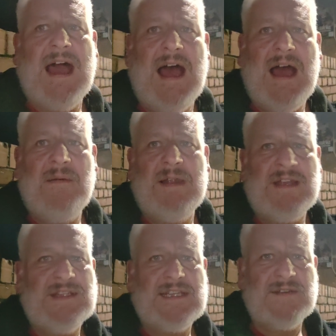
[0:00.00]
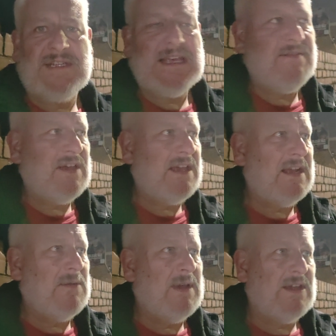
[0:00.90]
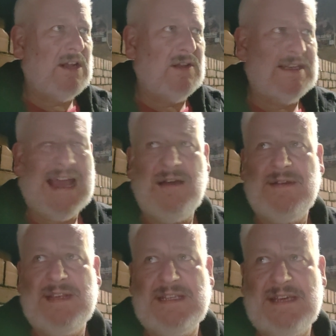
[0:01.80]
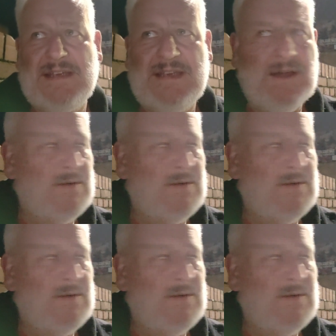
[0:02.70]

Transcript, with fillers: um, like you see on TV, you know, where you can look down and there's like, you